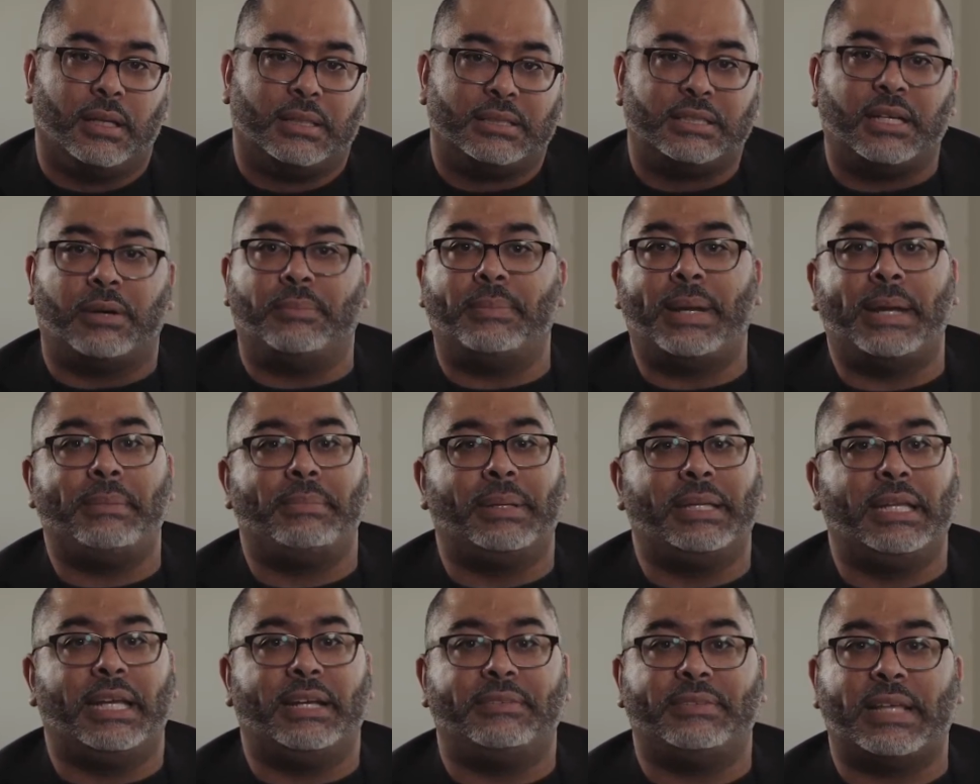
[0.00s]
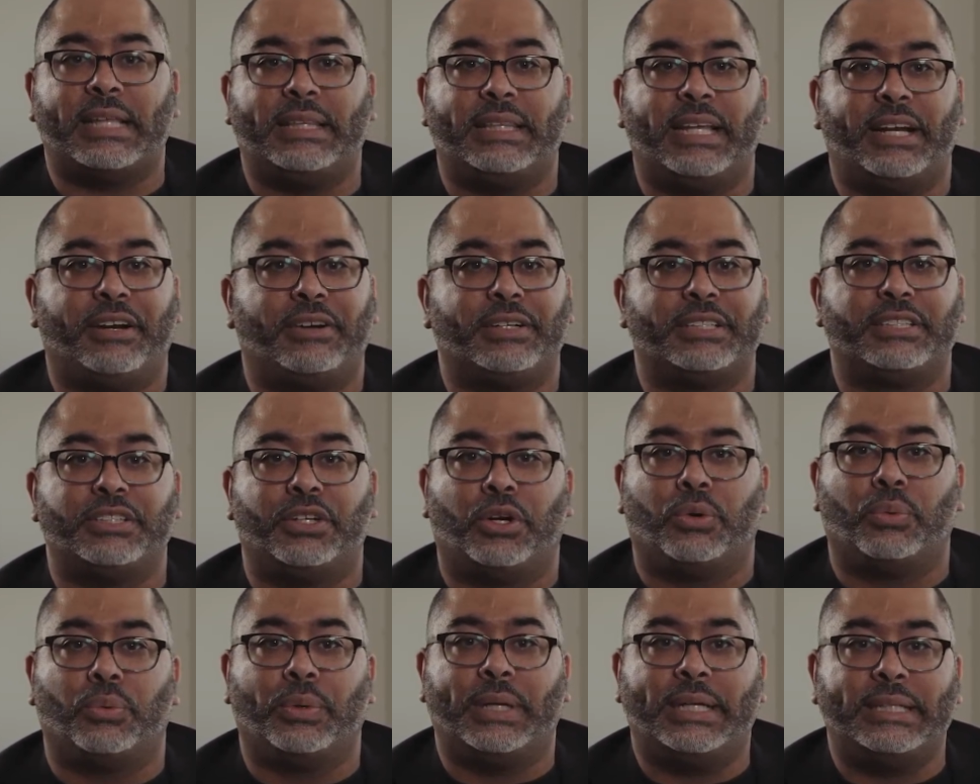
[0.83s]
Some may believe that there is
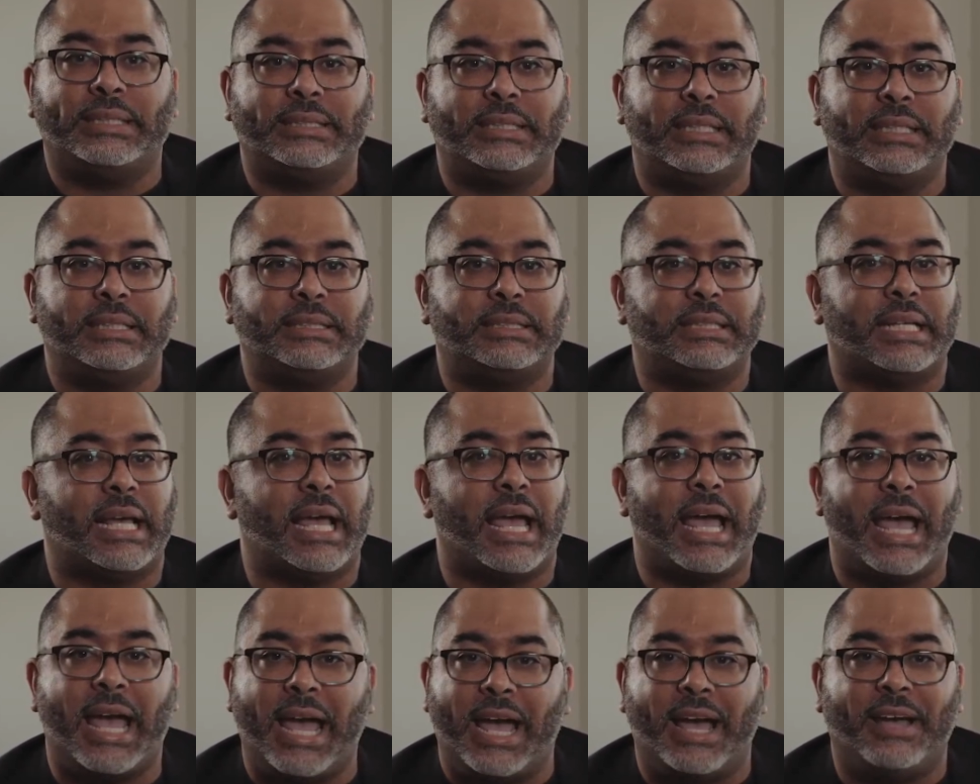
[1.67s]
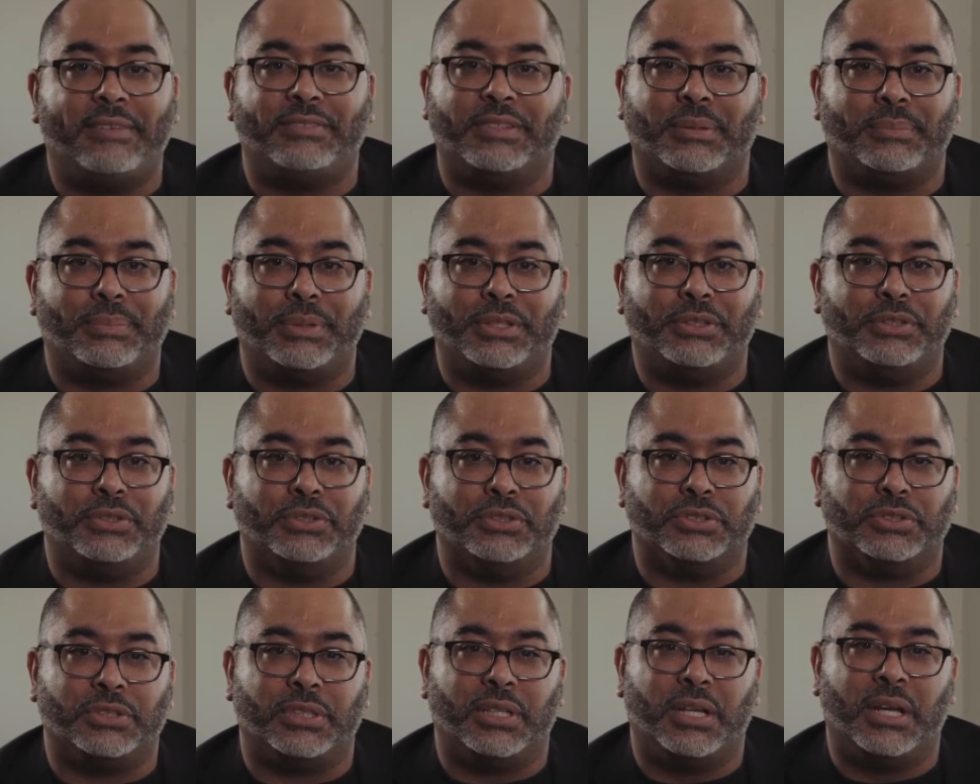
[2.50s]
no reason to have the
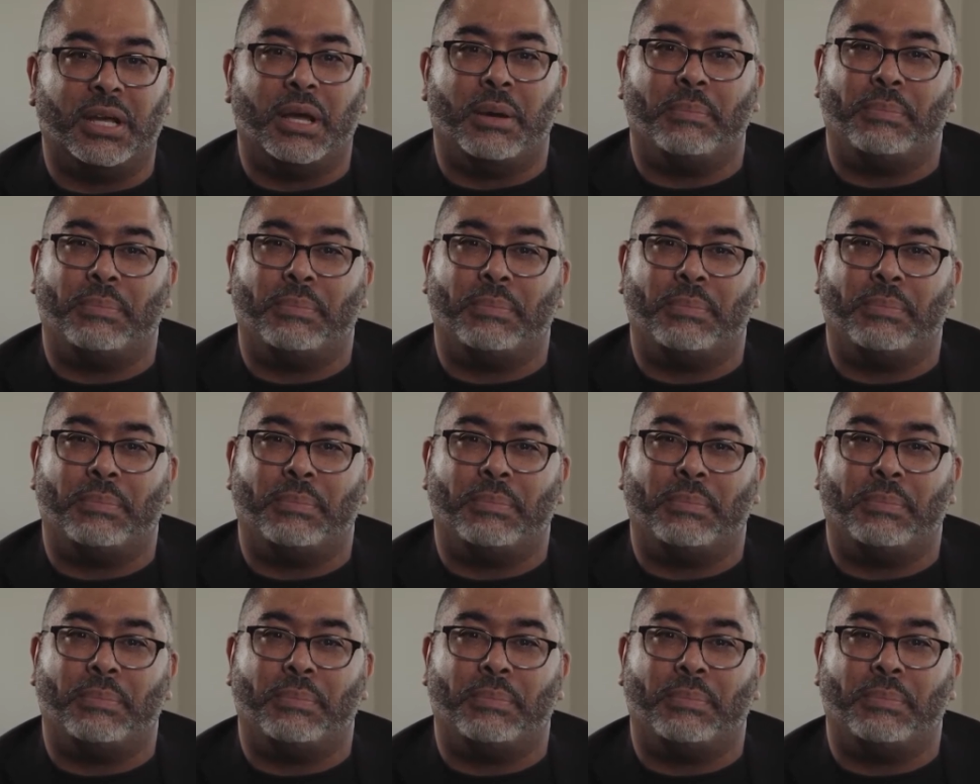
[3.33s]
blues.